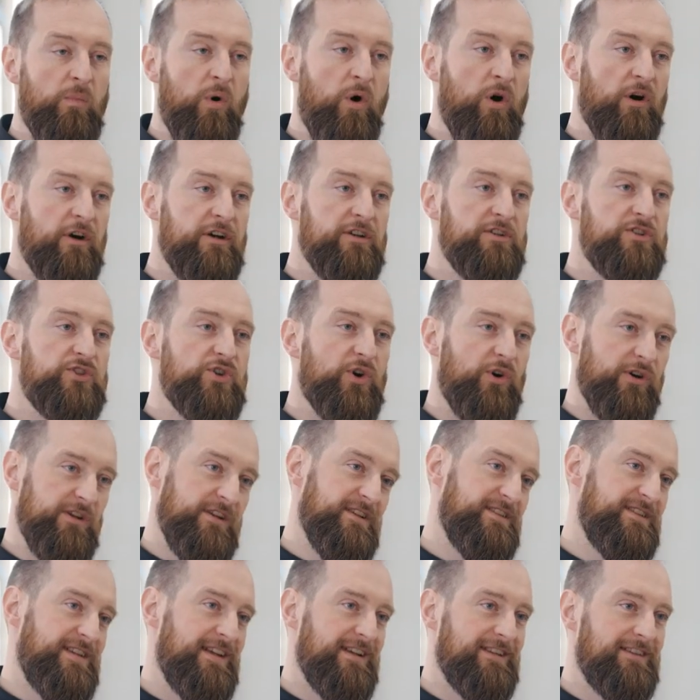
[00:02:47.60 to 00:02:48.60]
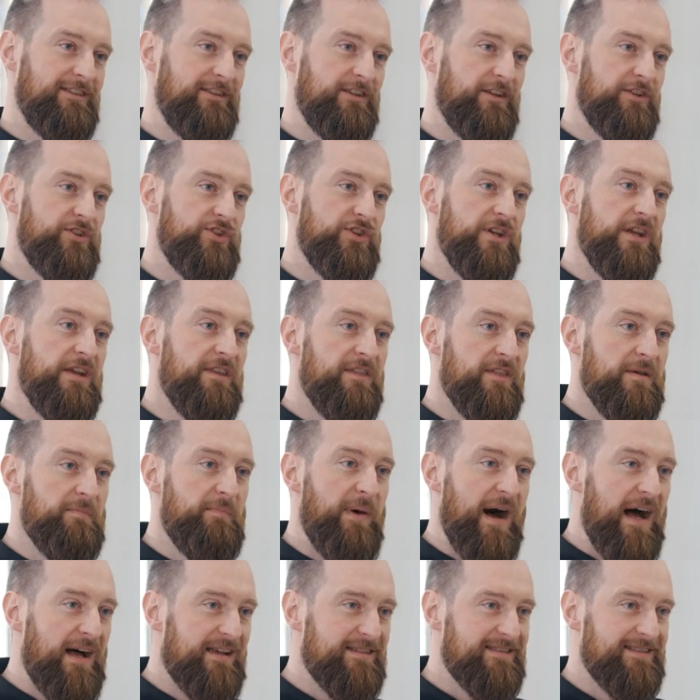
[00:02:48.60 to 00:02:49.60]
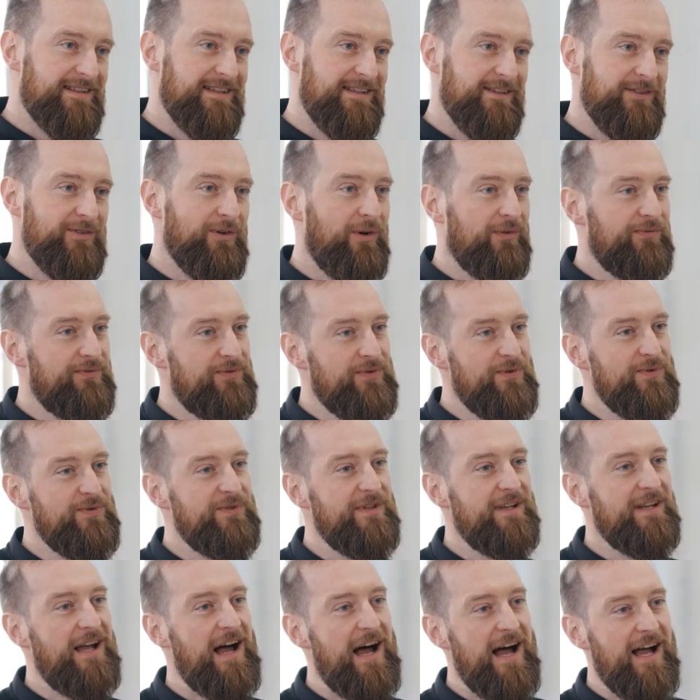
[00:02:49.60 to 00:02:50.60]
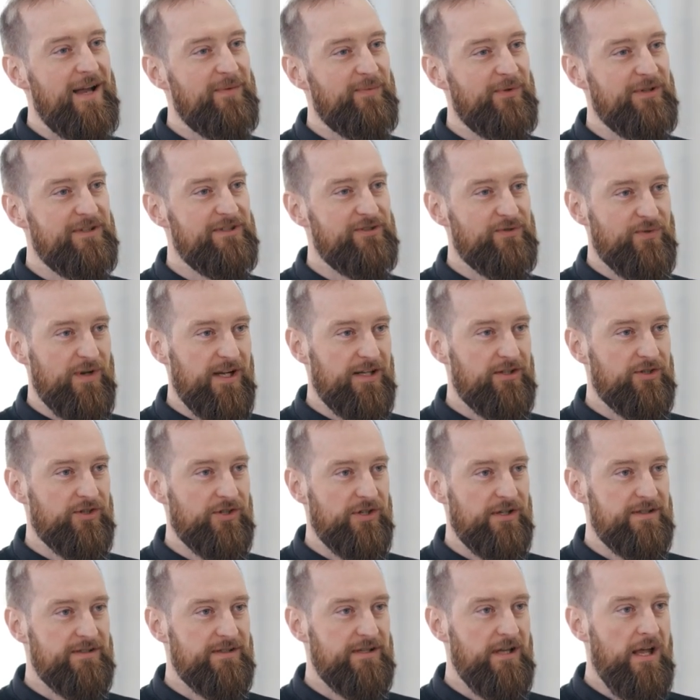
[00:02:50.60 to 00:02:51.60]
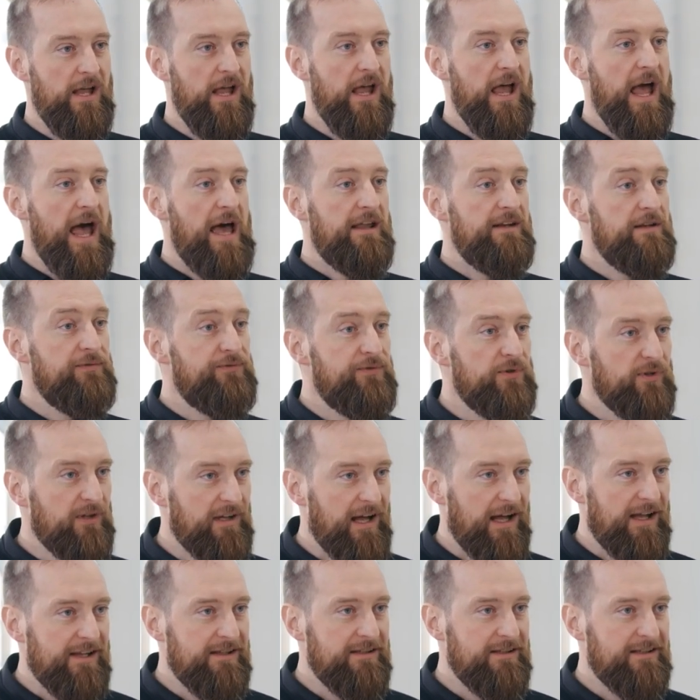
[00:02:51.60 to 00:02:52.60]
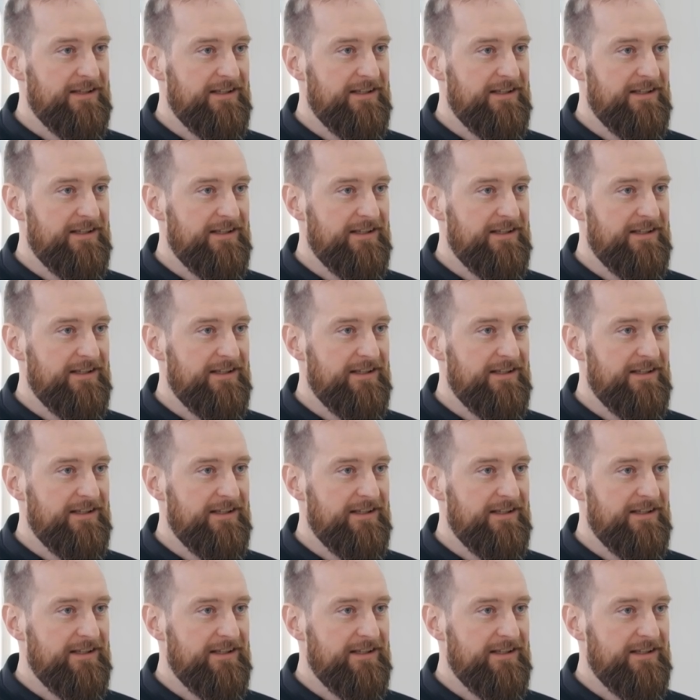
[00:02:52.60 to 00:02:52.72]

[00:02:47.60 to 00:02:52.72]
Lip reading: more joining technology in the basket of using hybrid structures. And if you like,